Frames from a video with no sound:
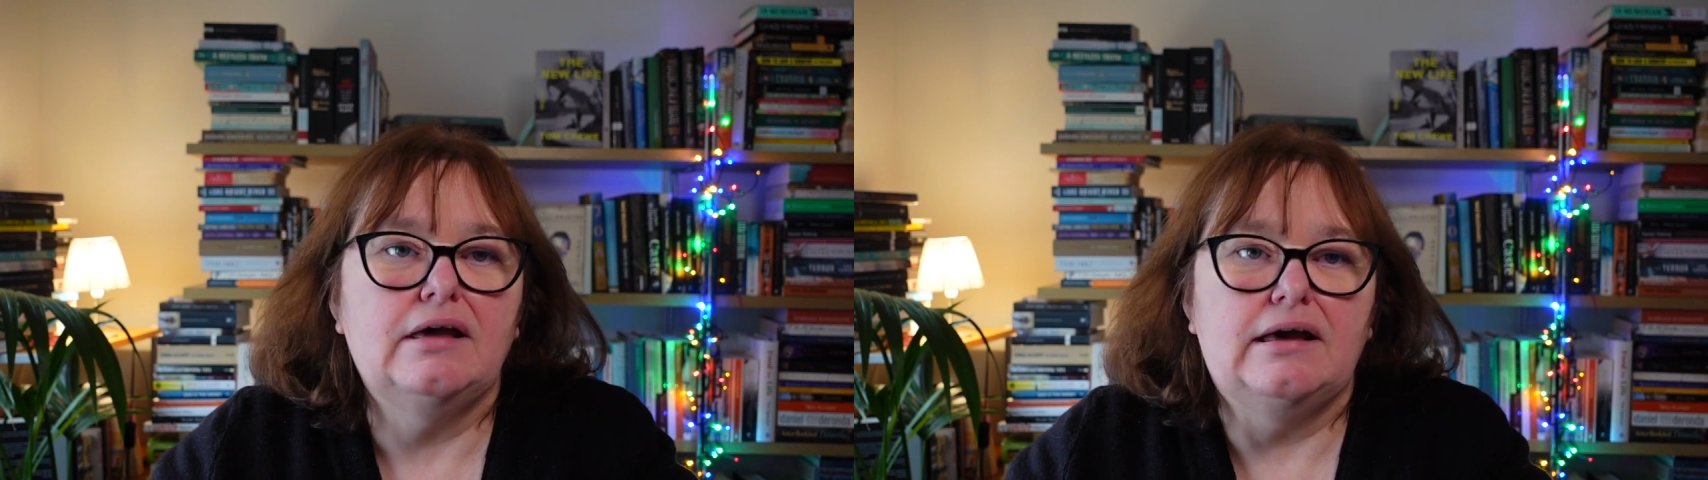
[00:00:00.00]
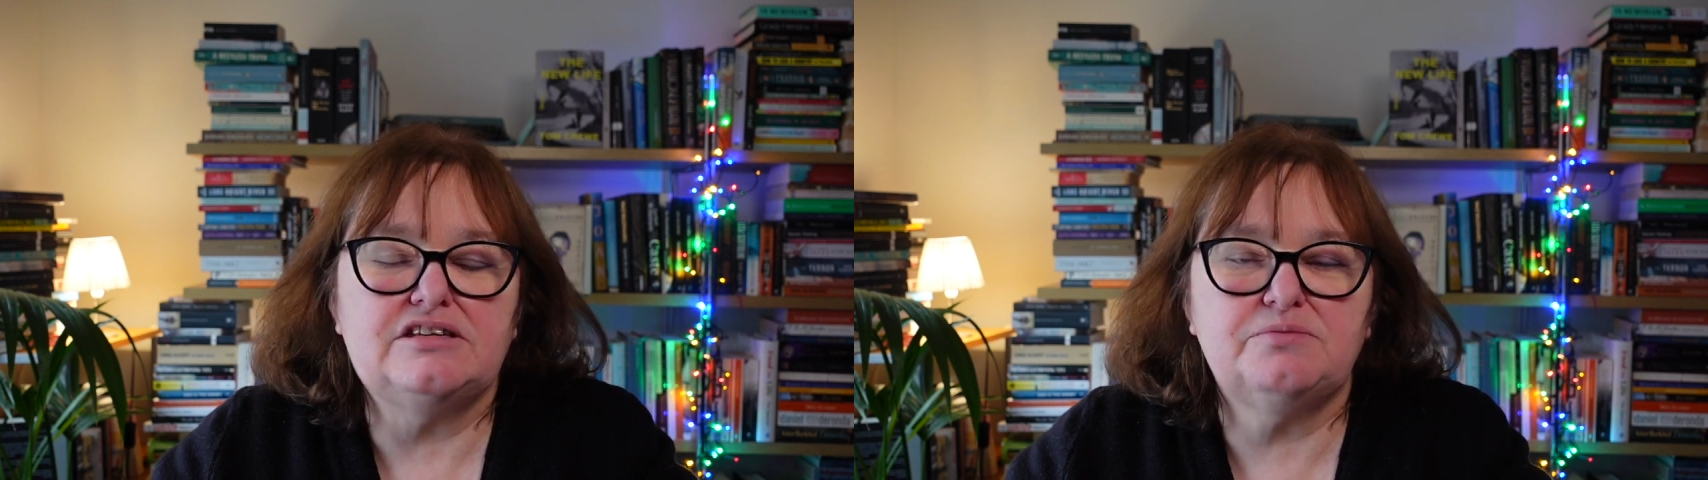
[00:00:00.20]

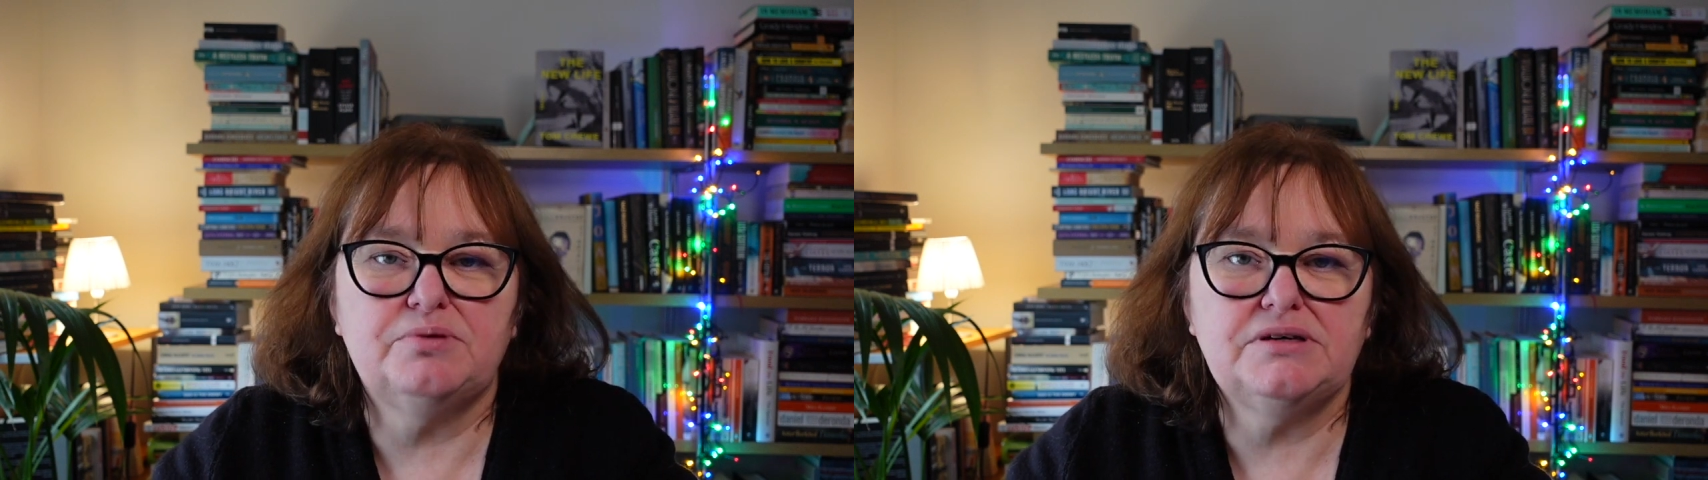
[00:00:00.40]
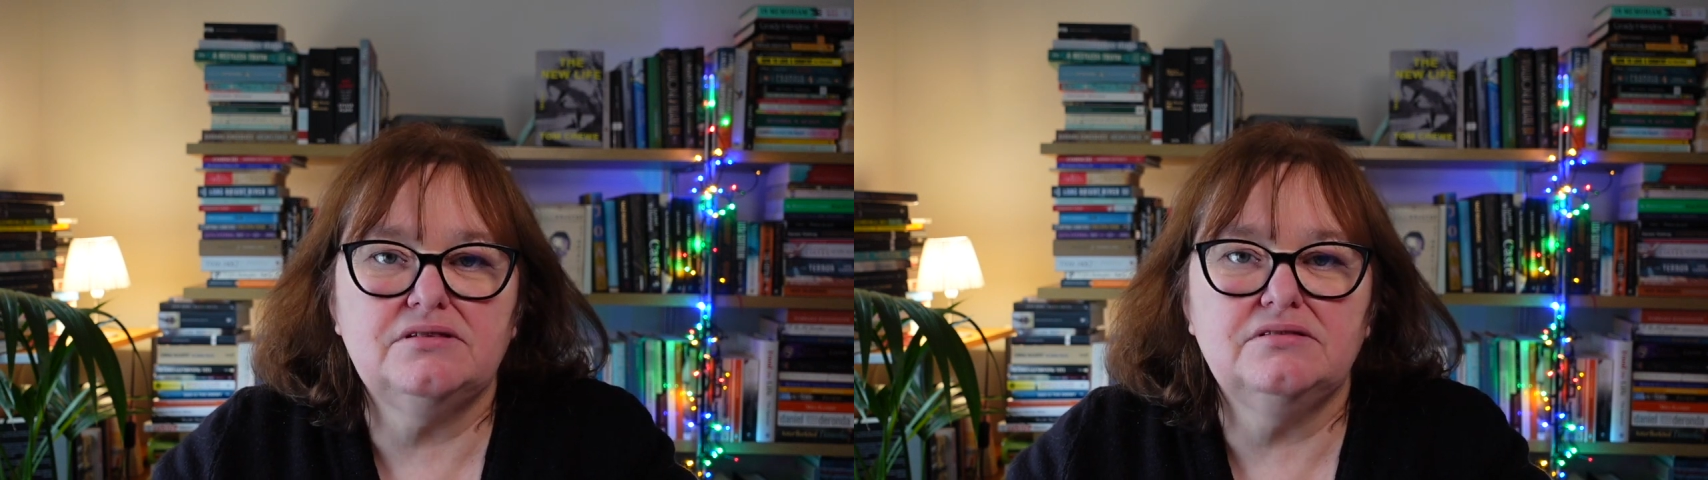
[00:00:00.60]
as
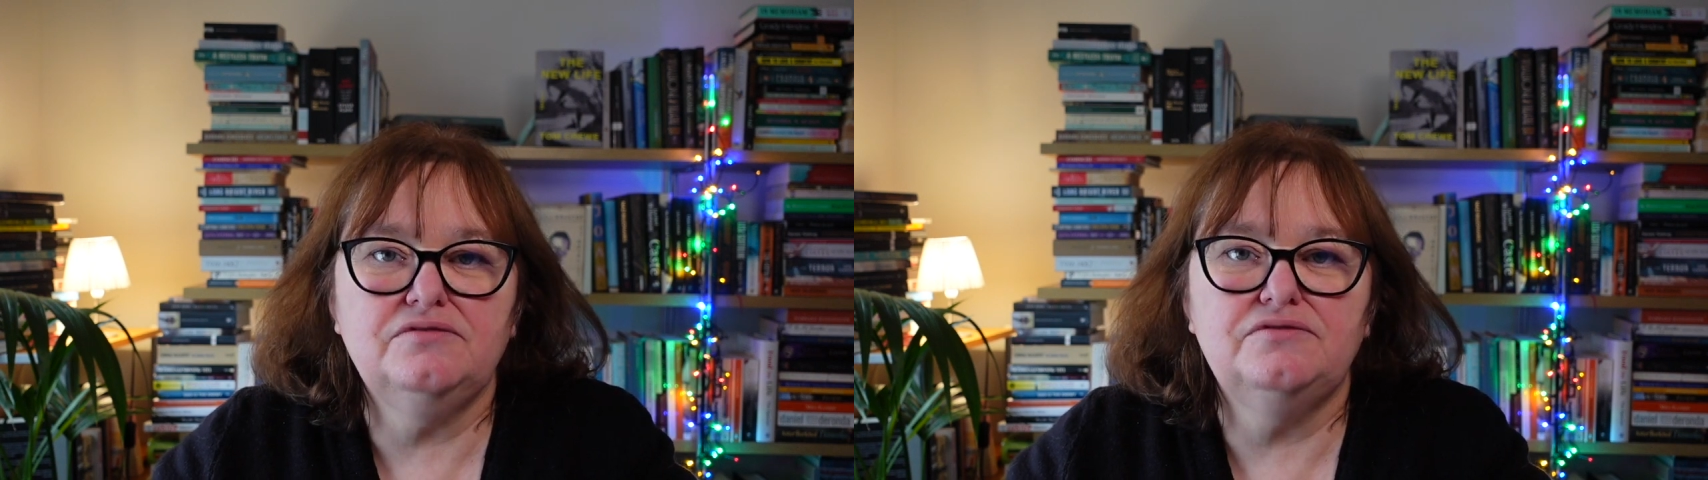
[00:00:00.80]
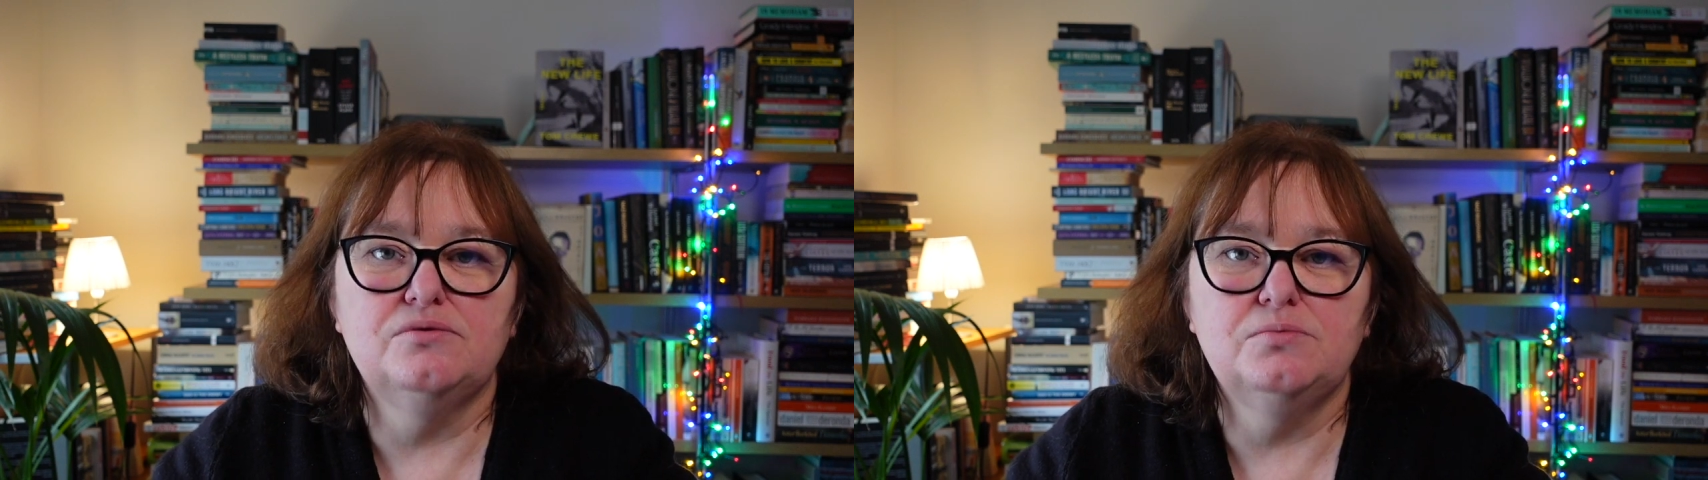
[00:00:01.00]

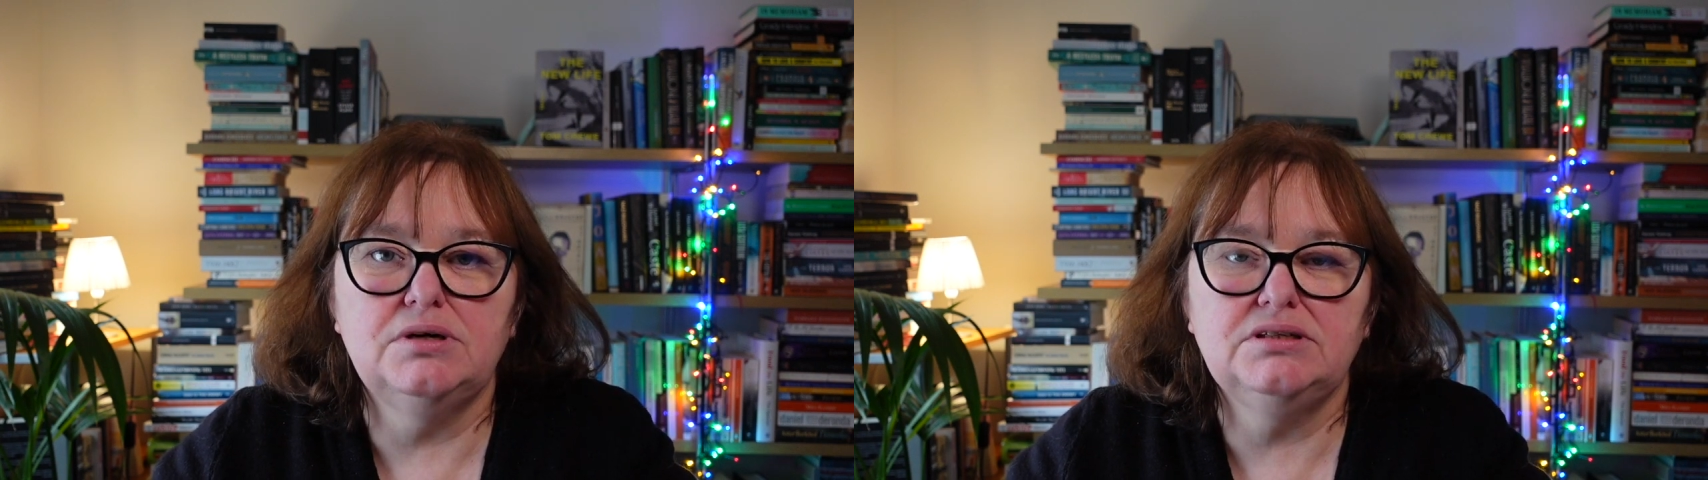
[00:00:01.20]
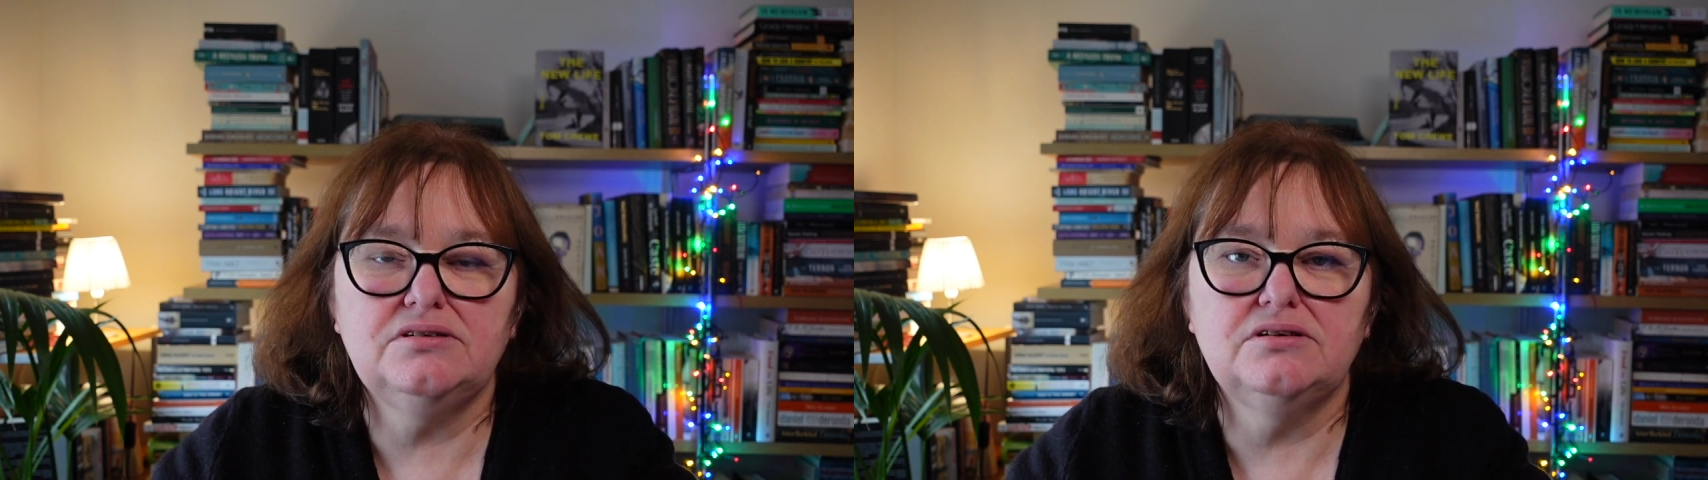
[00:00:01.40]
president for
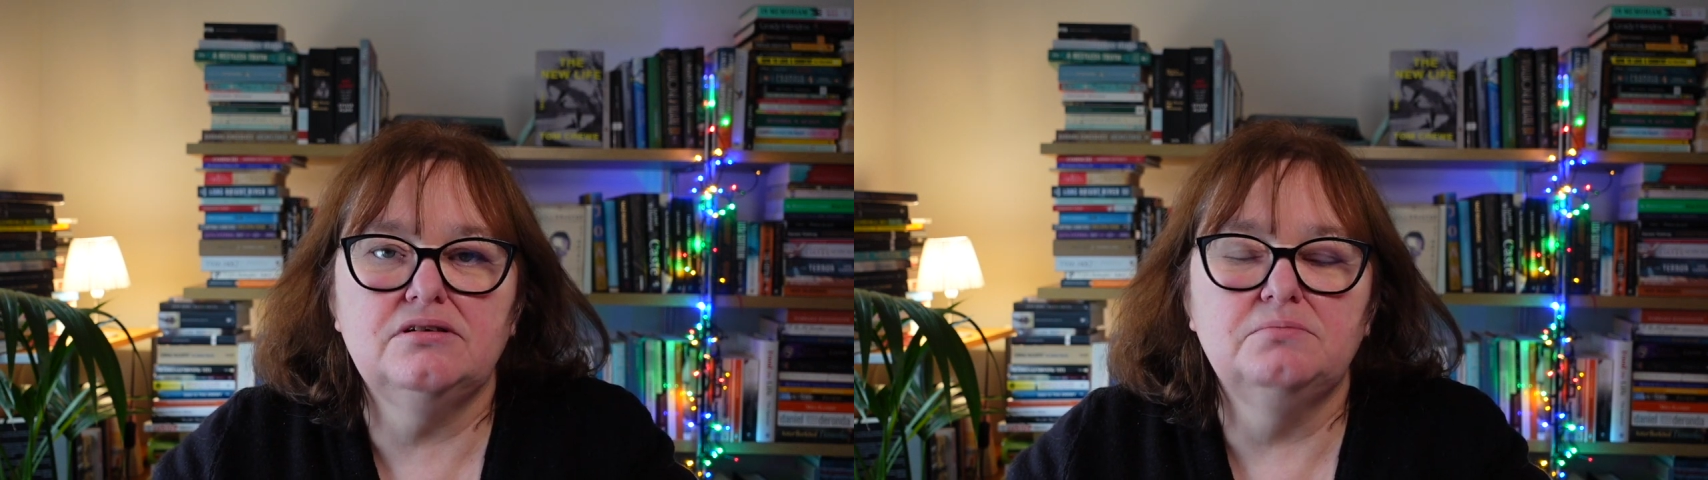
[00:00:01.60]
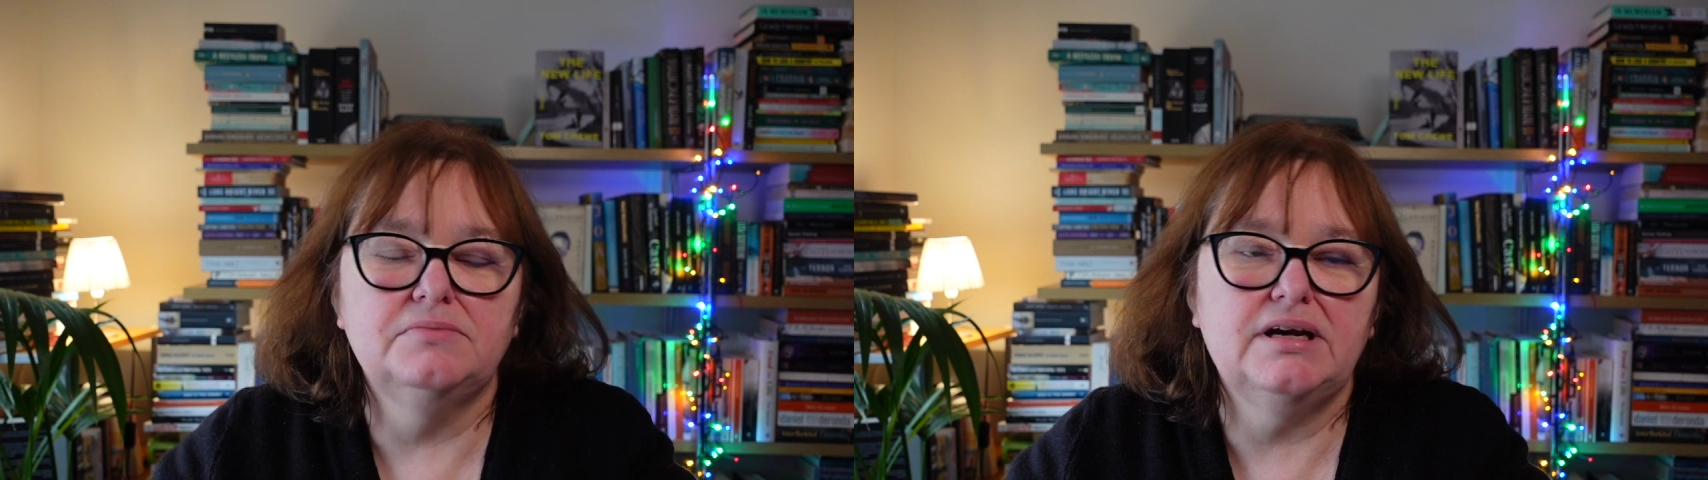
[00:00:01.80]
one
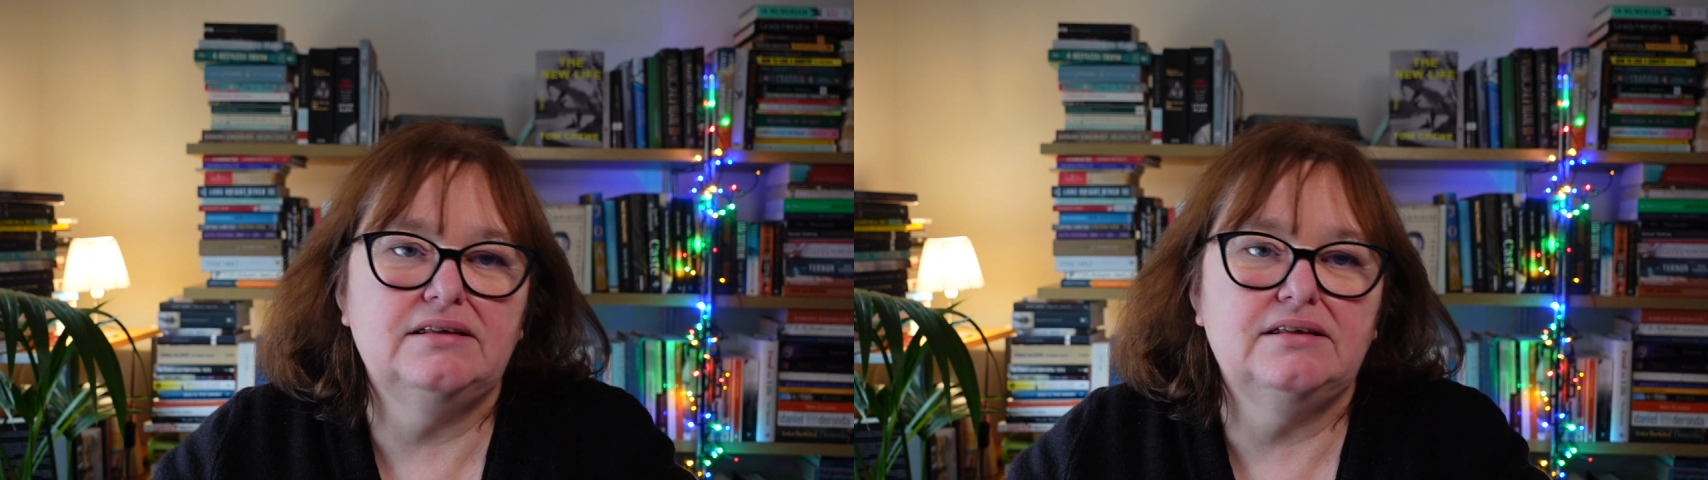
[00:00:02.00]
term,